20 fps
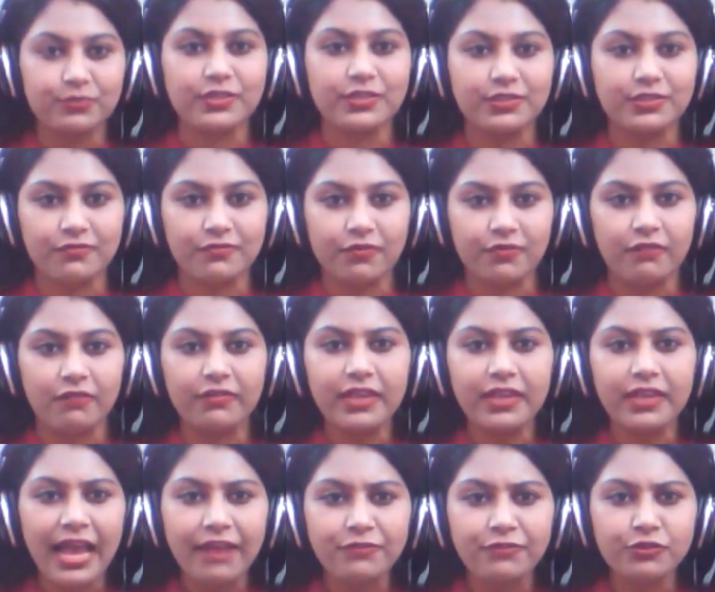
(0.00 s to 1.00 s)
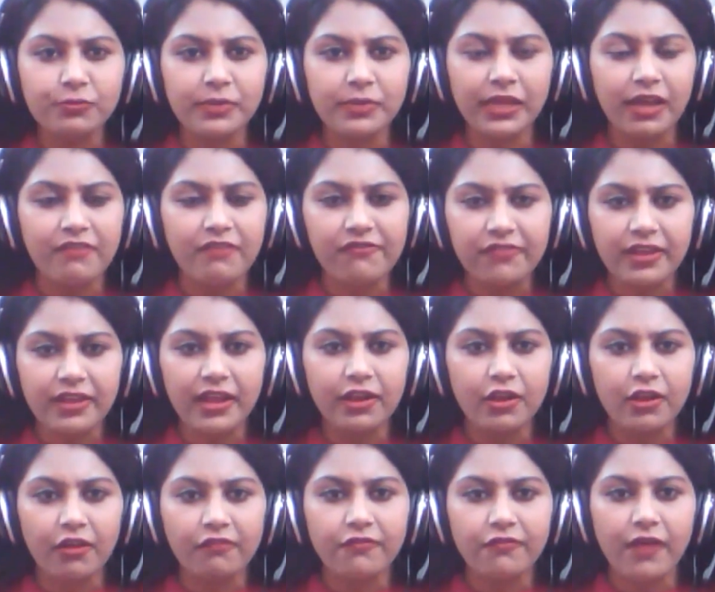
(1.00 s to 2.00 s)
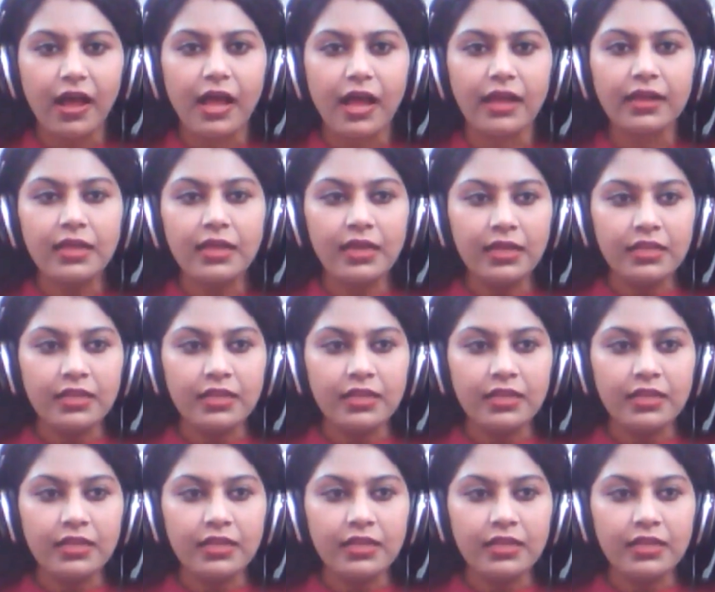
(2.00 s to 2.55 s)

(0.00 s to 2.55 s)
First of all, we have to be aware of our